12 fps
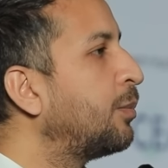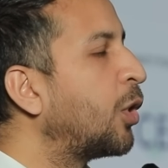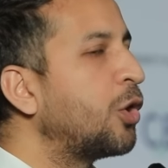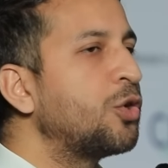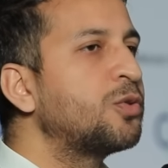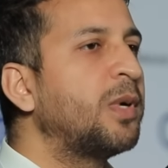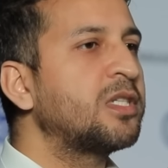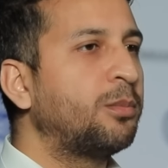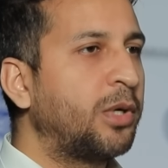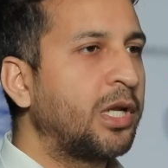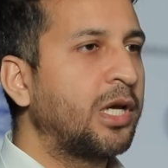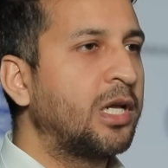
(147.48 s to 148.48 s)
produced by
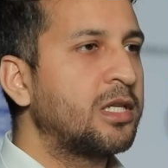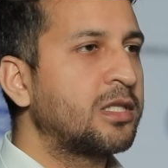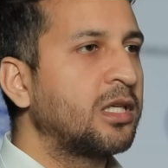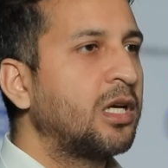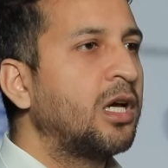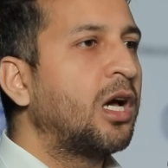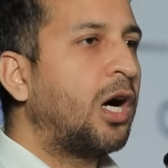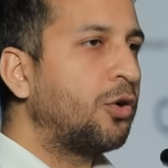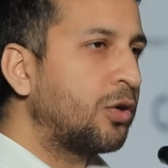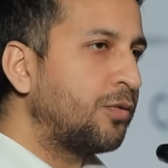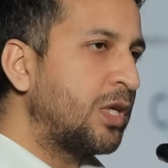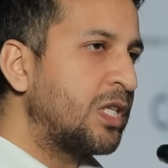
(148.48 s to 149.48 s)
somebody else.
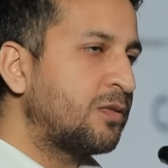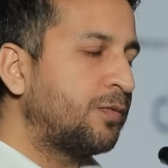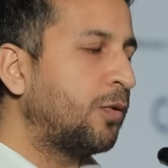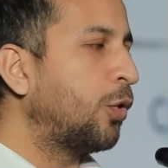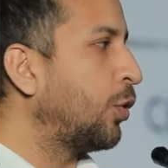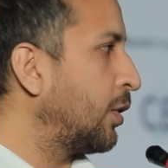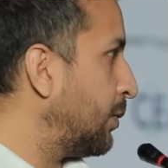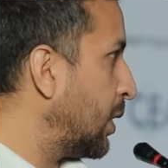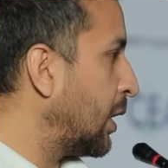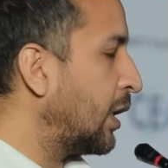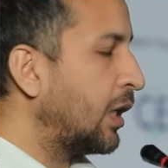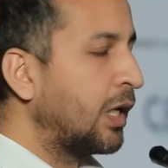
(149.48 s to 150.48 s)
Out of these 4,
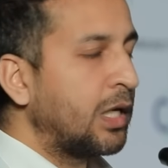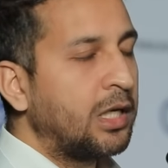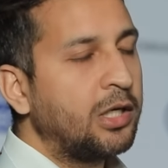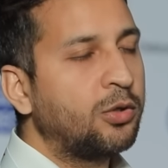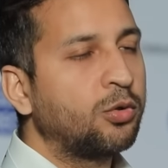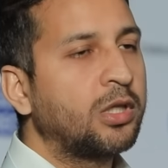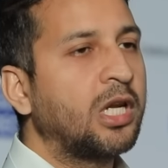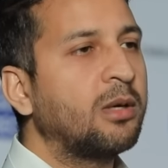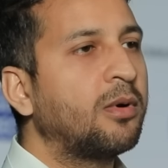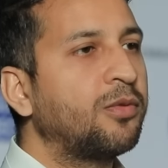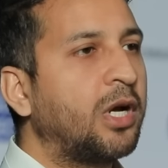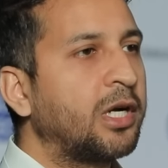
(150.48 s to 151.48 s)
he took the
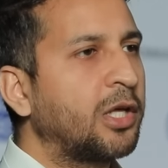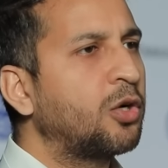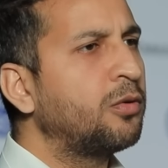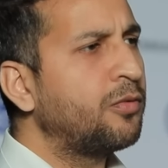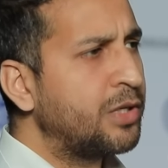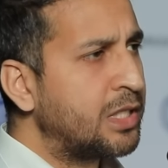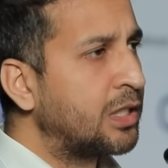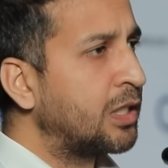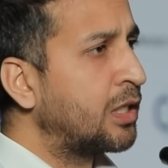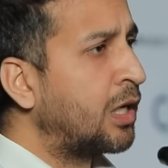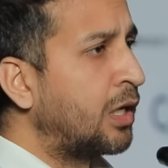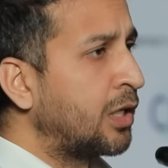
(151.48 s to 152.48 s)
name of the Atero. We
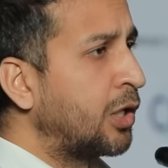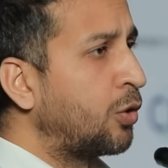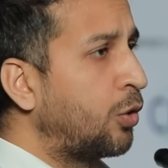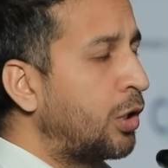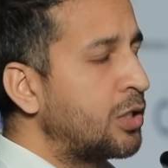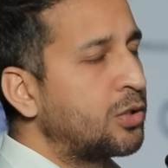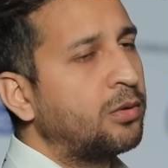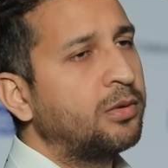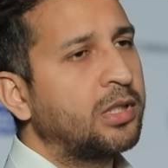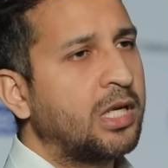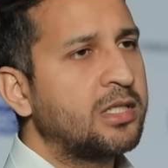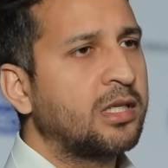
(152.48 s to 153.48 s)
visited the Atero also.
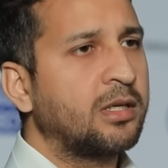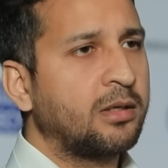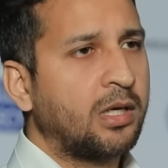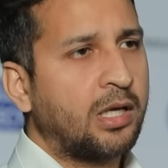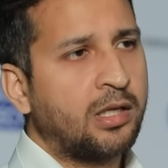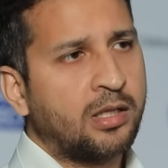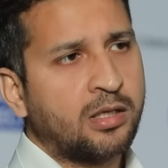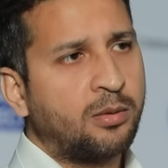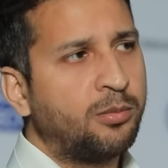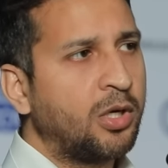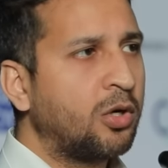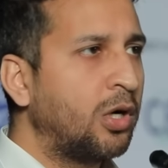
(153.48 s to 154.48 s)
There is another
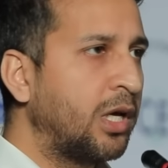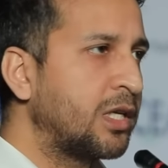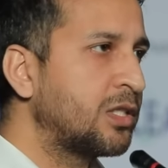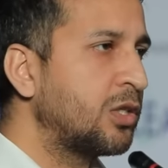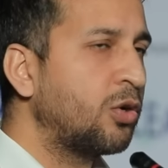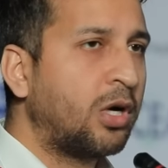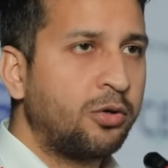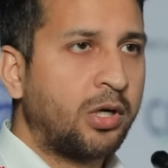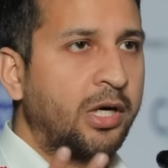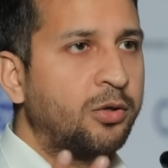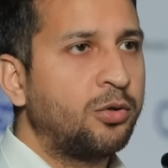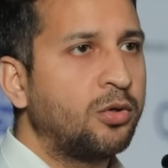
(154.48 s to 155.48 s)
company called Exio.
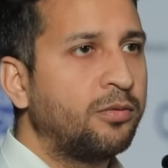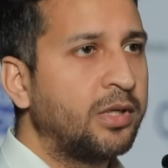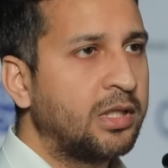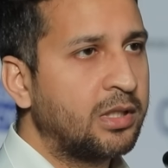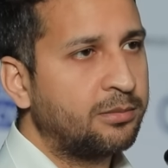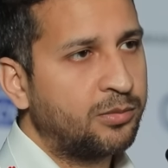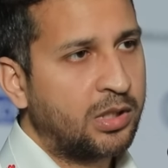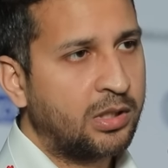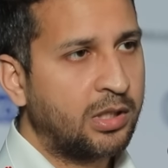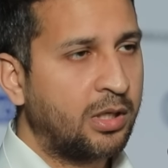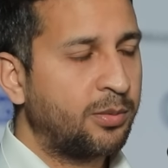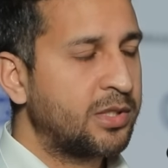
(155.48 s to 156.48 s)
I don't know whether
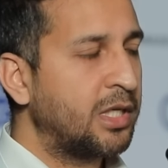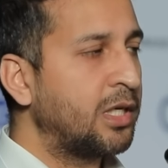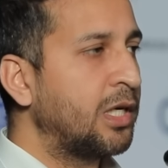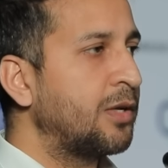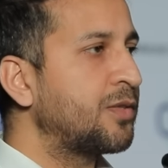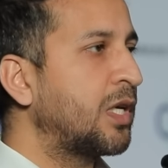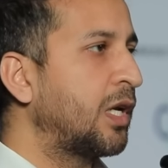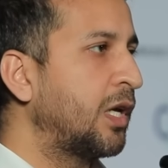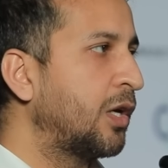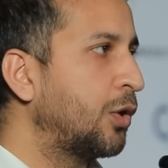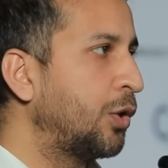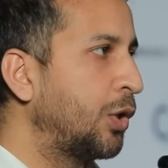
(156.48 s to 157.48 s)
the representatives are
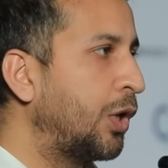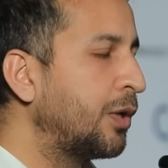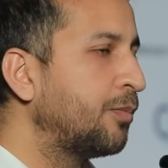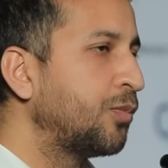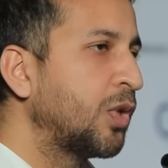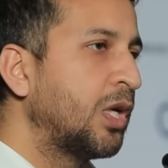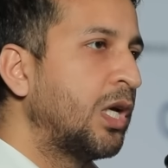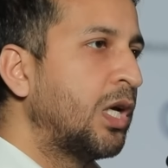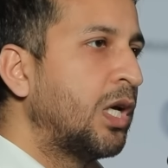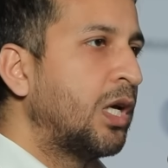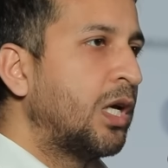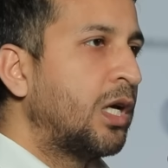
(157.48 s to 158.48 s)
here or not.
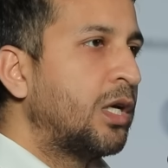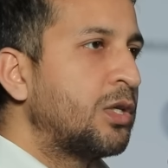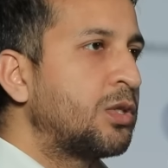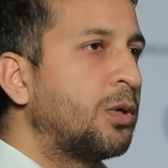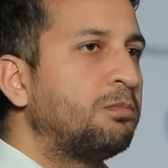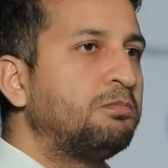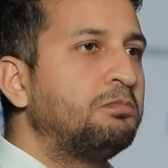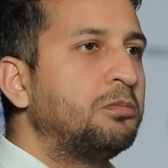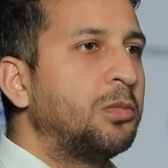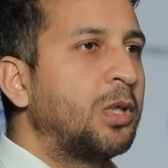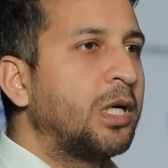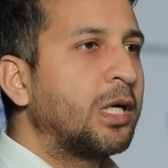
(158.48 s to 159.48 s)

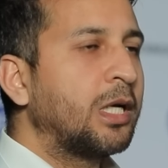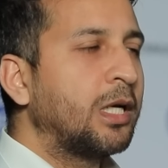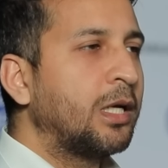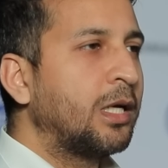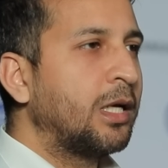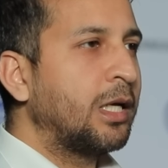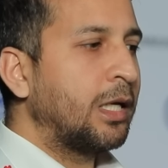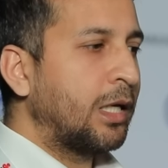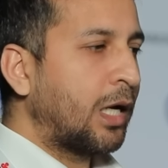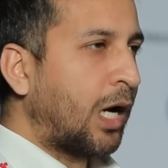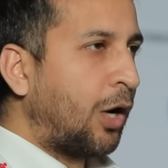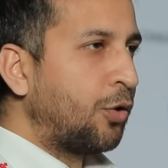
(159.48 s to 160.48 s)
So
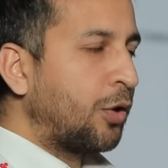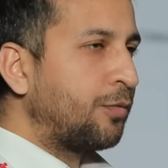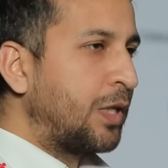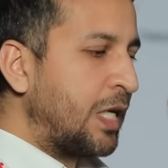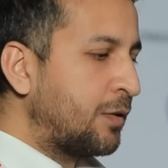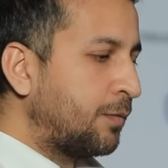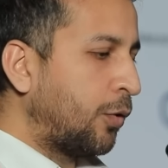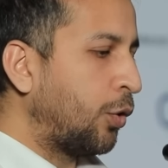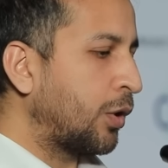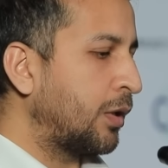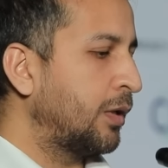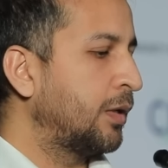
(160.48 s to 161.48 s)
out of these
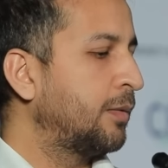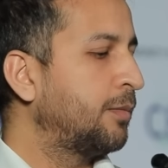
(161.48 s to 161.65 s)
4